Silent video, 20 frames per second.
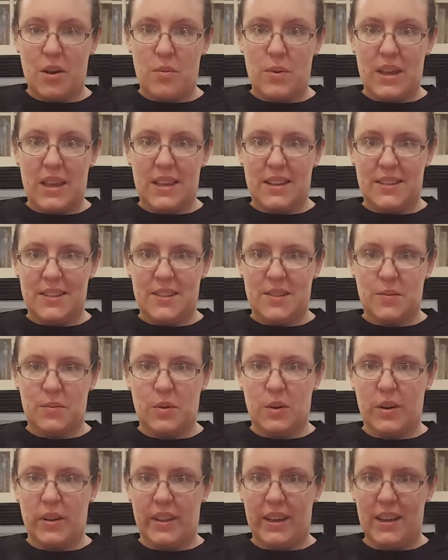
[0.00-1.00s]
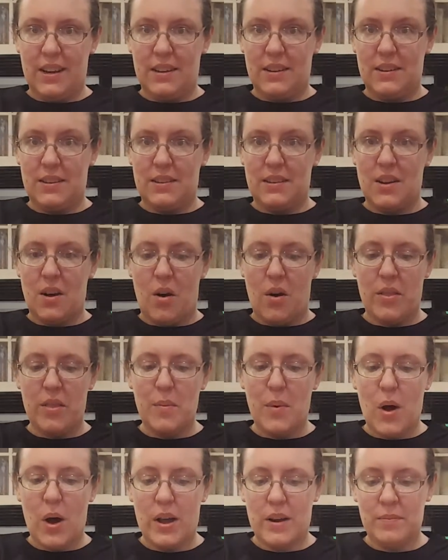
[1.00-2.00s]
we can swirl it on the
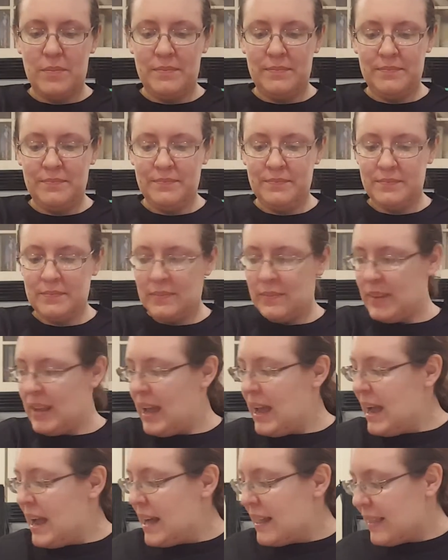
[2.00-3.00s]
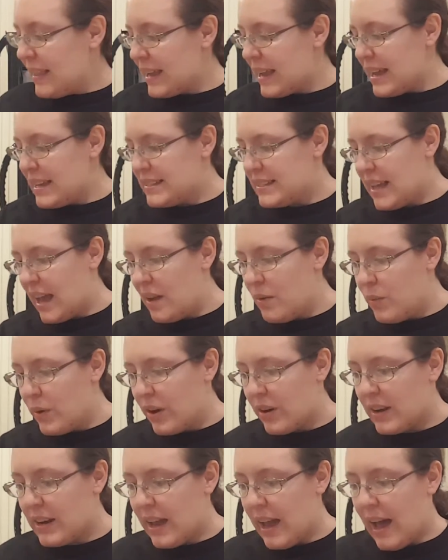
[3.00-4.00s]
bottom. Like I said, we're
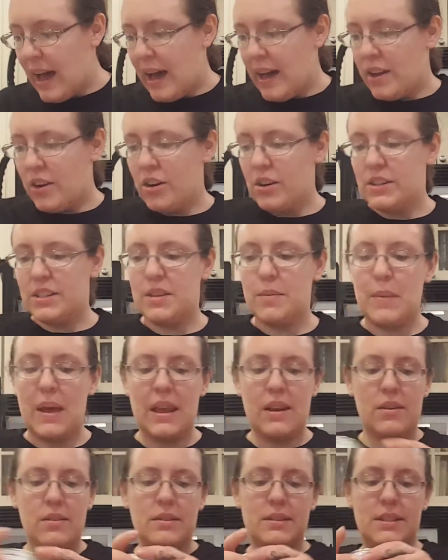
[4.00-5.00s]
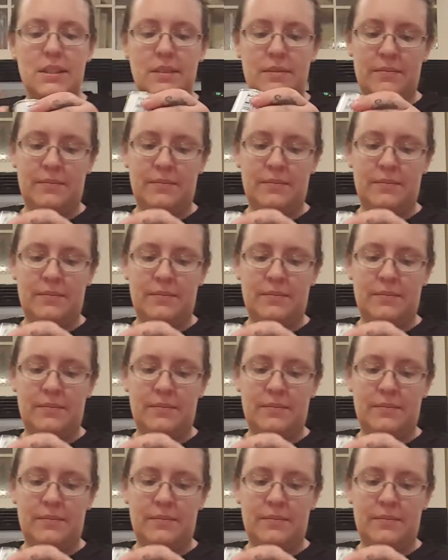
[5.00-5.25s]
going to add our tomatoes.